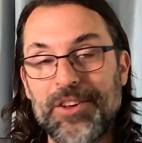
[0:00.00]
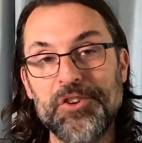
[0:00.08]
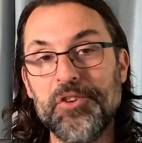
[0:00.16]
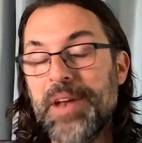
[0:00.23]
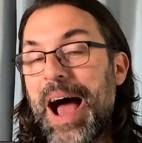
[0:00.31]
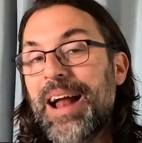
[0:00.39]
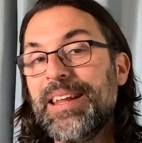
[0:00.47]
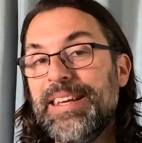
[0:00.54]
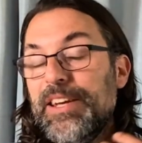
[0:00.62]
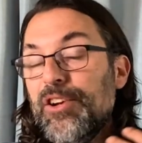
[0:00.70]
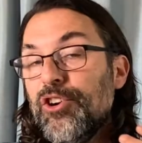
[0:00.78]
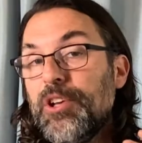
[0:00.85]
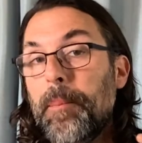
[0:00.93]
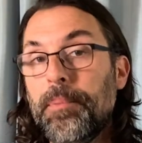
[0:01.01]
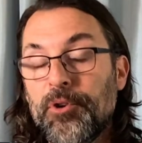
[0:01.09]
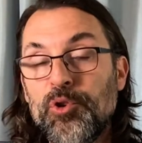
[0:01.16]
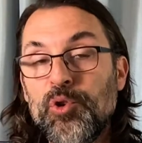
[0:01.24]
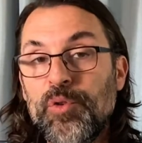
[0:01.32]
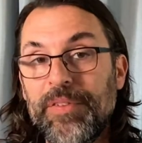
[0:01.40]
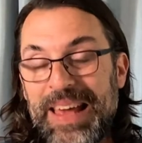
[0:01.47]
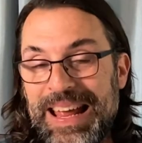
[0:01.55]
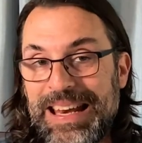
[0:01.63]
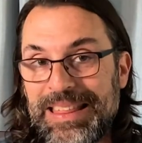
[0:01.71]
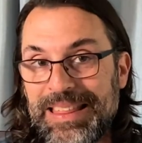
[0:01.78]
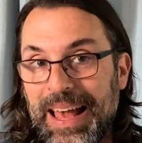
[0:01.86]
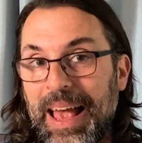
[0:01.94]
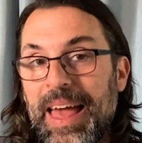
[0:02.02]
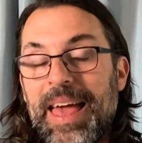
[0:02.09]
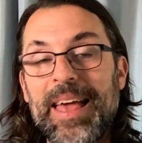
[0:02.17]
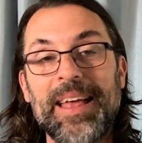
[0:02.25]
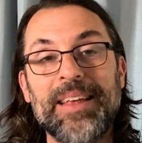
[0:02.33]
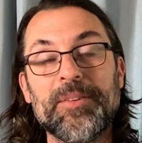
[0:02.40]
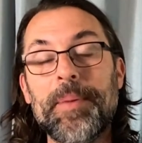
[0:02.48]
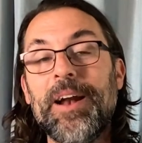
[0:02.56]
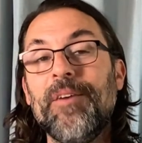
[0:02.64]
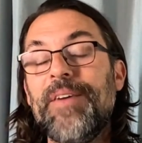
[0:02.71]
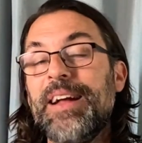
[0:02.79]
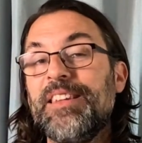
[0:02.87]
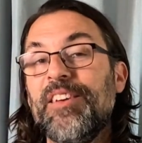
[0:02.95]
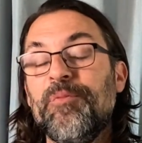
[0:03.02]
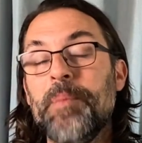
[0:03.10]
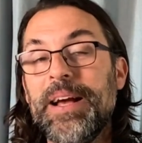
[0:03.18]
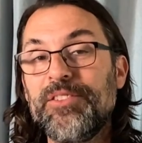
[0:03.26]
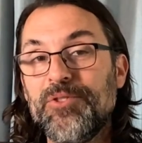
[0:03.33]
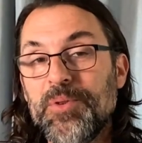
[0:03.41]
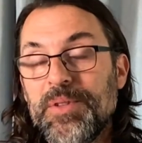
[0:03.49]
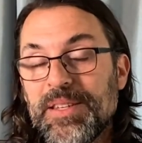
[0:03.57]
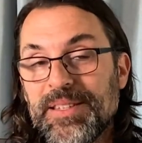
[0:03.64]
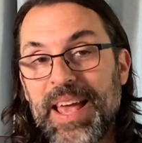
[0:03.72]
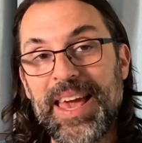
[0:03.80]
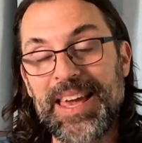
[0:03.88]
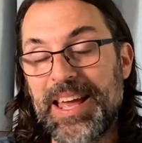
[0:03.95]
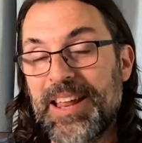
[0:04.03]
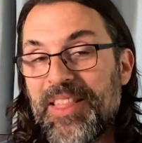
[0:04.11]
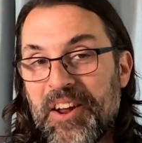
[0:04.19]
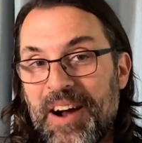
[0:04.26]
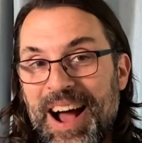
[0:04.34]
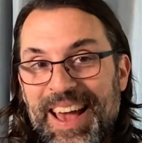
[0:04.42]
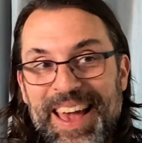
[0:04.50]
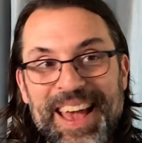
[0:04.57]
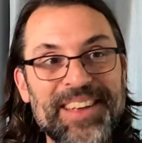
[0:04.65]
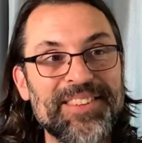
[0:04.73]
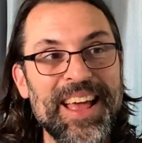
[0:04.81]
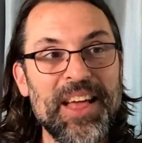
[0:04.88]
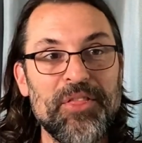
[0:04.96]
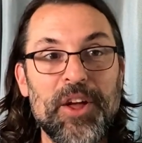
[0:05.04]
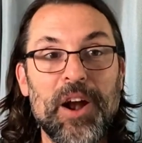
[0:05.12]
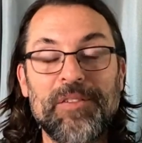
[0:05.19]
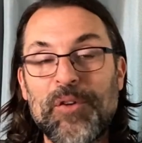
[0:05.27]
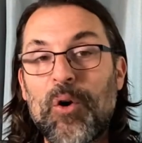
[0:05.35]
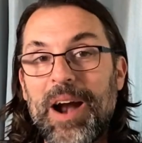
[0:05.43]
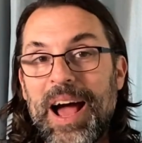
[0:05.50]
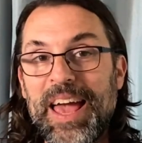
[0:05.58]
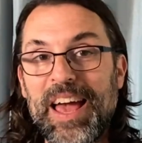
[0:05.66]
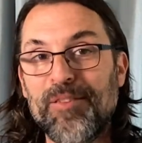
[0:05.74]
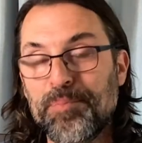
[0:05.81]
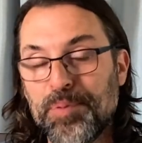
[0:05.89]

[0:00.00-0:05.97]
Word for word: You're not here to prove anything. As a matter of fact, if my students say in their IAs, therefore I have